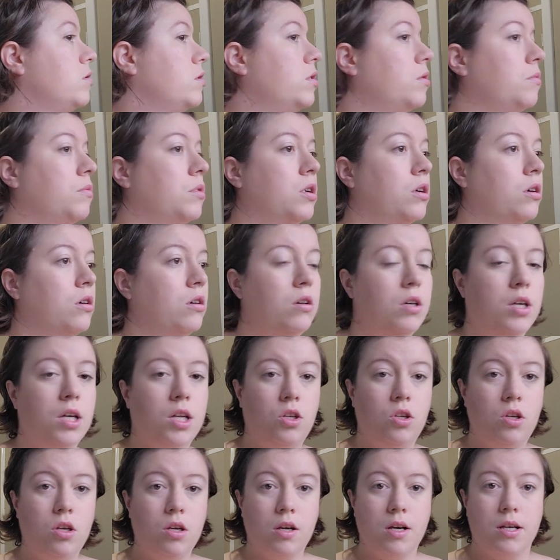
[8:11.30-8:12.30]
There we go.
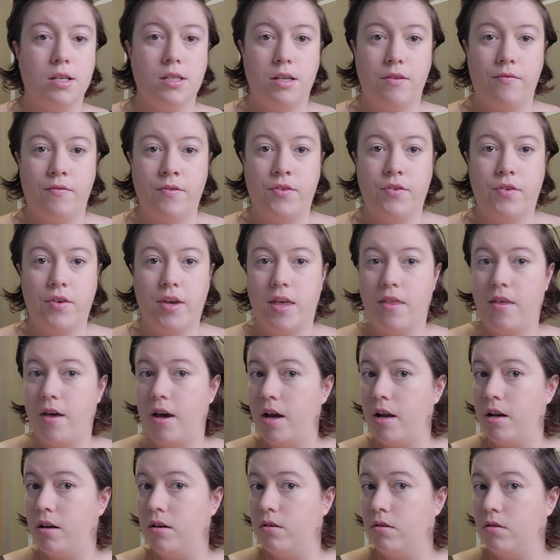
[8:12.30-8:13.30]
Can you guys even see
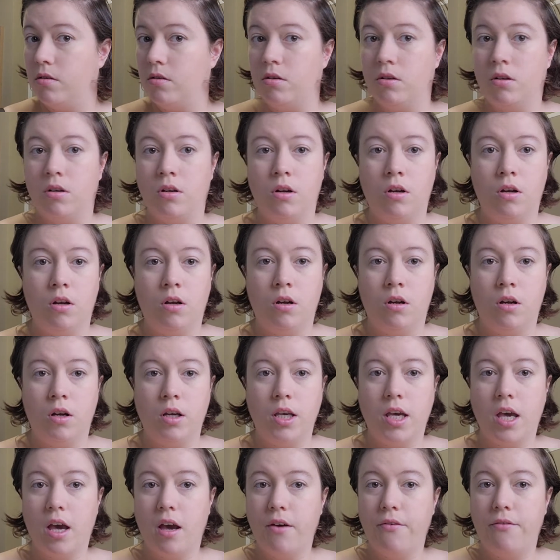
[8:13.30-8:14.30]
that?
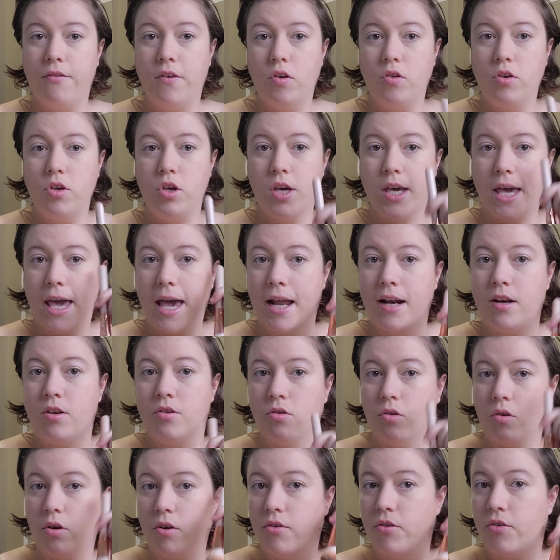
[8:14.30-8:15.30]
Yeah, I feel you can
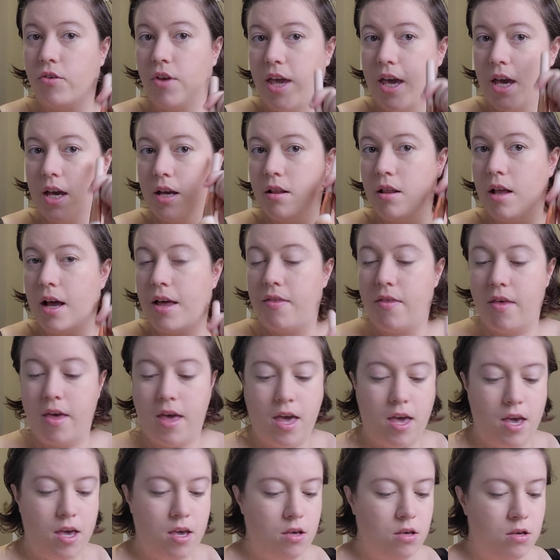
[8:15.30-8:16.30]
sort of see it, like
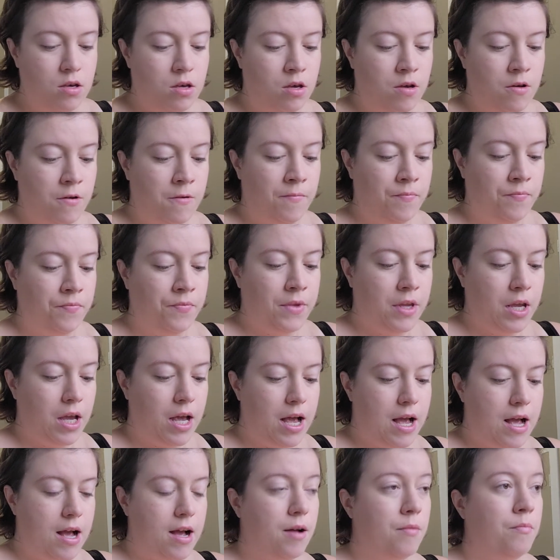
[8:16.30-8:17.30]
there.
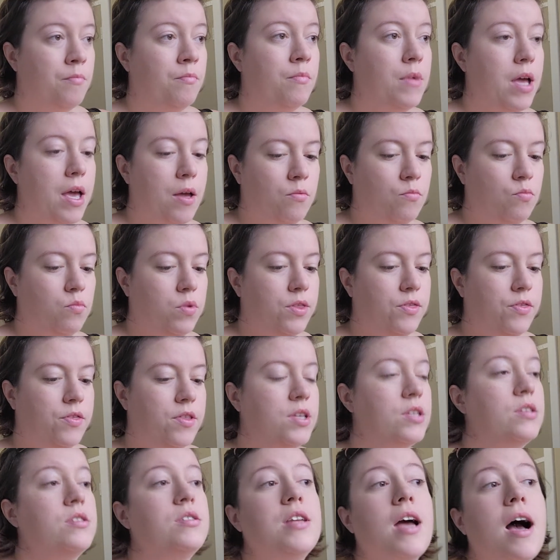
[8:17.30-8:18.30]
And with
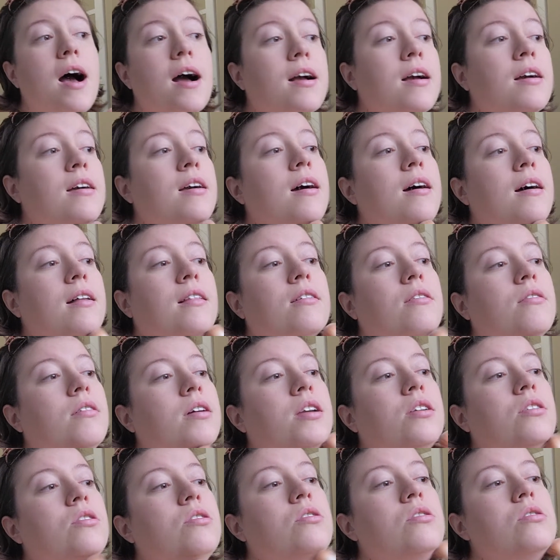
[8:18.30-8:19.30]
this darker colour,
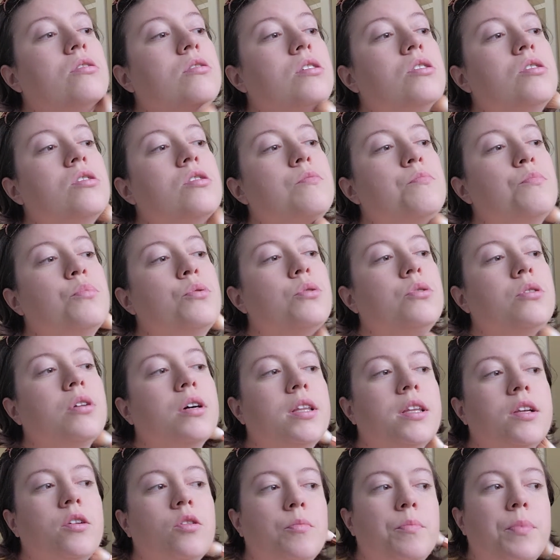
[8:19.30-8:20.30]
I usually just put
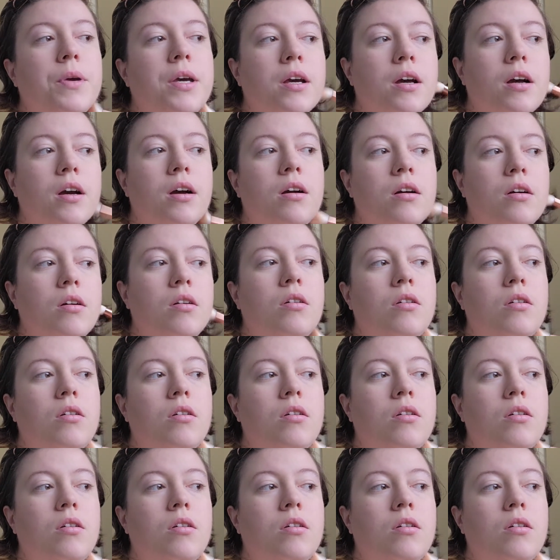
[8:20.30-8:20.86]
a little bit